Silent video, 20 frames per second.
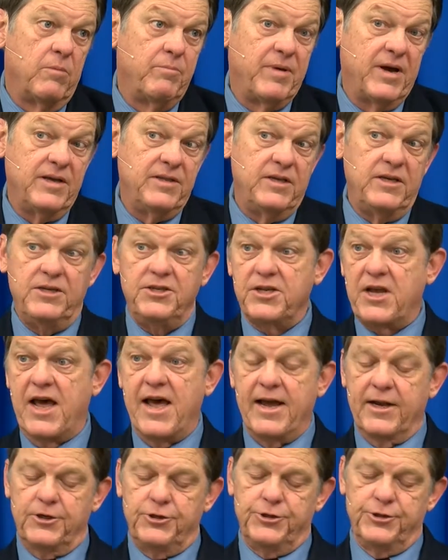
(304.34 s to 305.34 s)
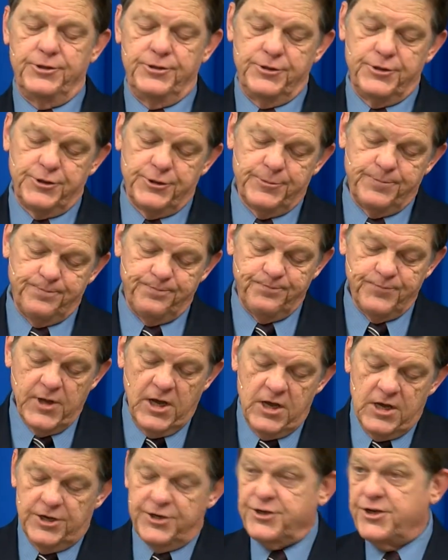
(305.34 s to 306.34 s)
by these actions.
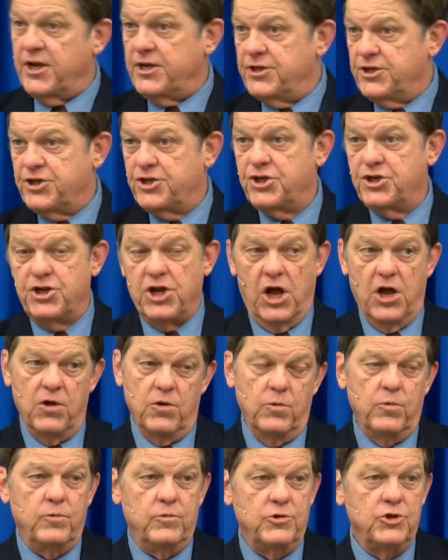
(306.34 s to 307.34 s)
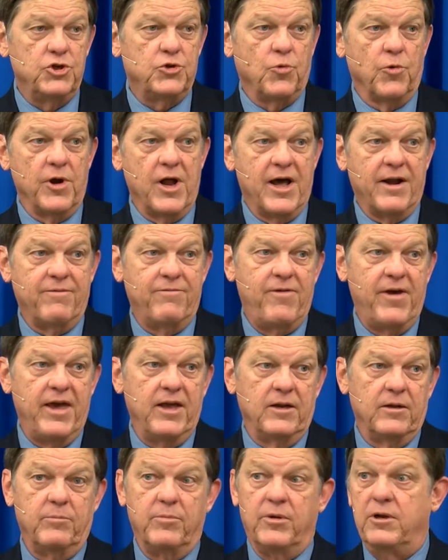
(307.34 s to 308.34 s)
Since stones were not
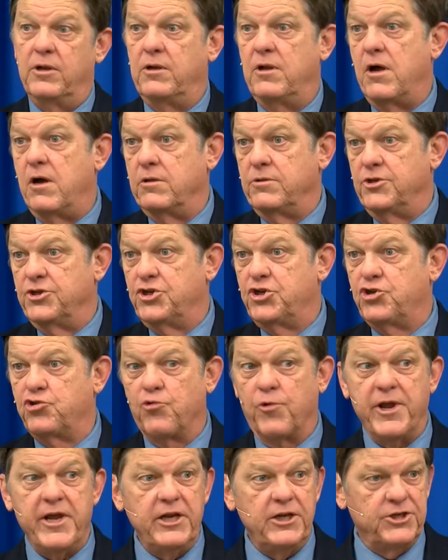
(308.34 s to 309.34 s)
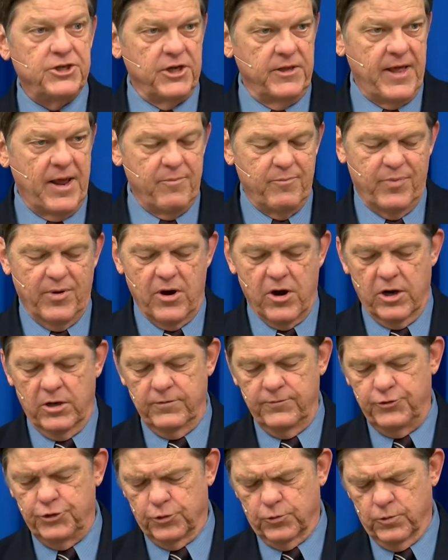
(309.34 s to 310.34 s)
available along the streets in that part
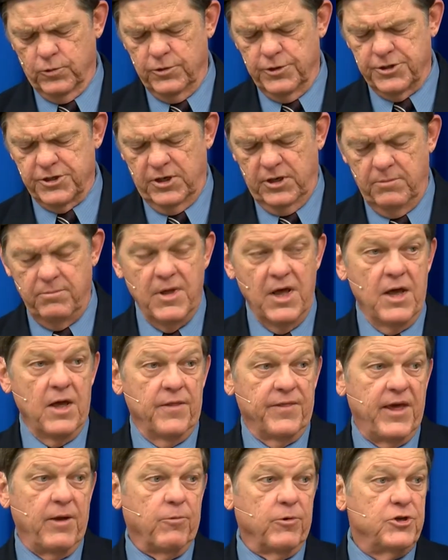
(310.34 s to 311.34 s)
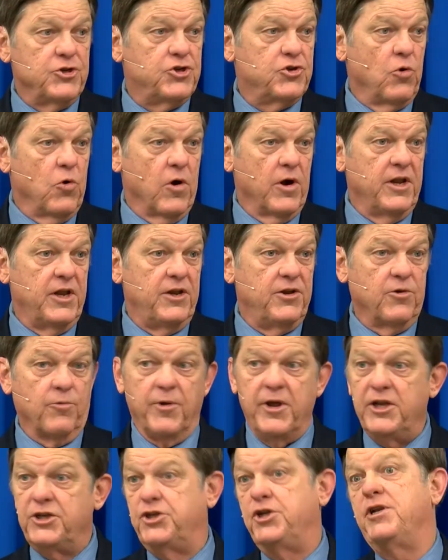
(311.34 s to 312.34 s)
of Jerusalem, they resorted to
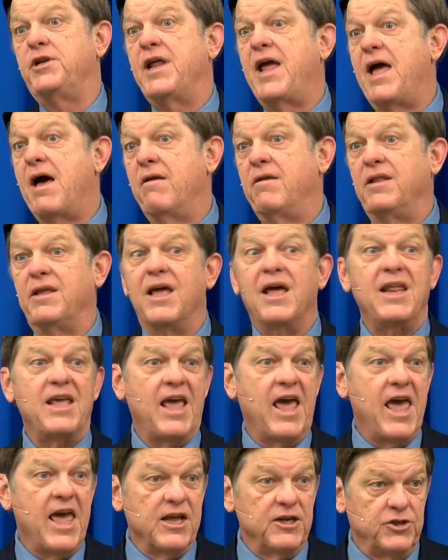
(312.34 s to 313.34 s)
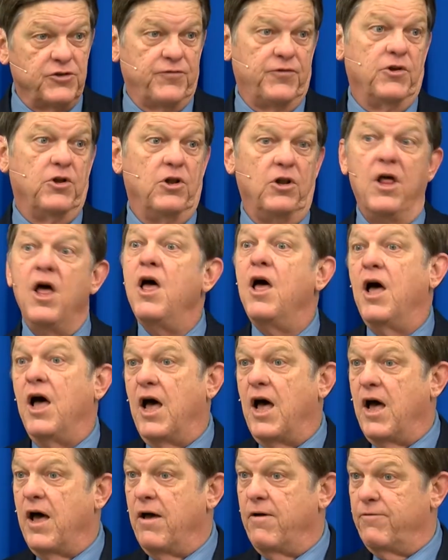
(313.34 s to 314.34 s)
reaching down and getting hands full
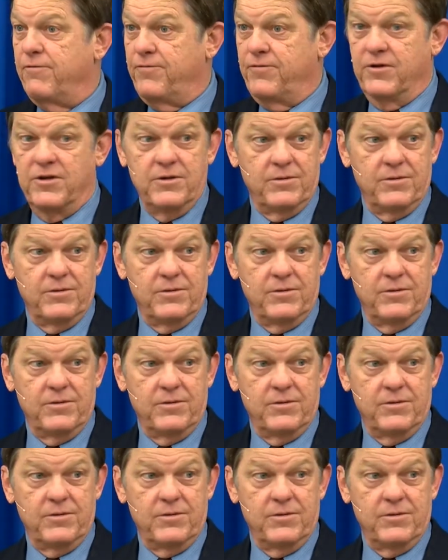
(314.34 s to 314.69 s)
of